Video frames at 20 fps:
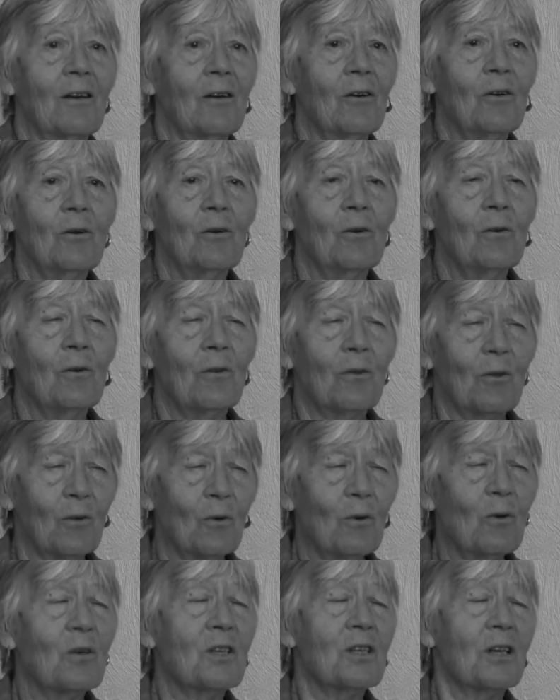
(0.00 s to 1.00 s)
who
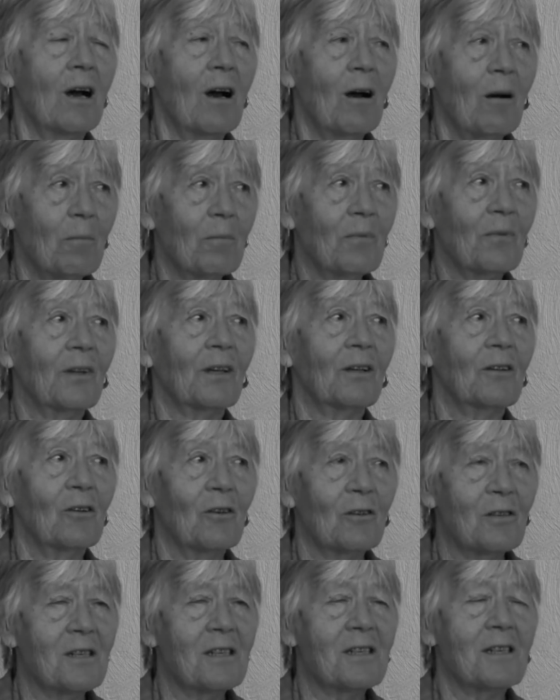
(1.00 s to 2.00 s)
thought up the
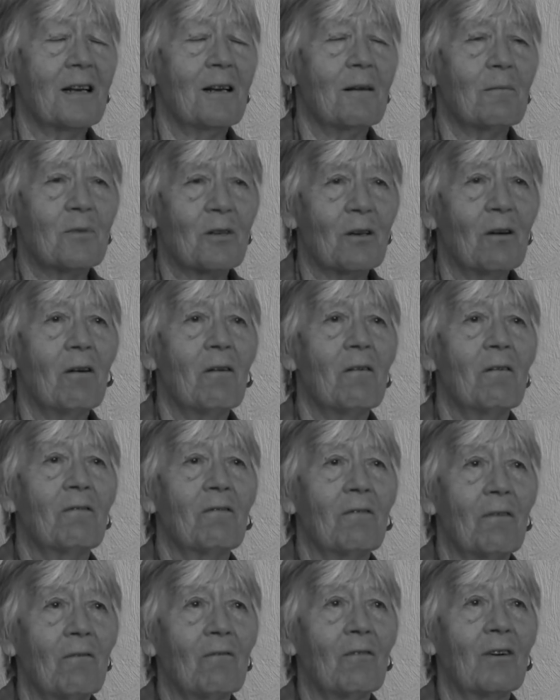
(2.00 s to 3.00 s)
concept of
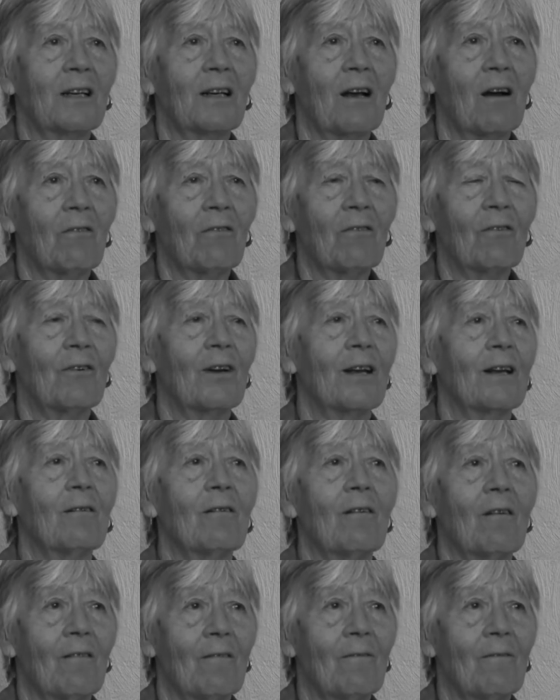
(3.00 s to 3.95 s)
recovery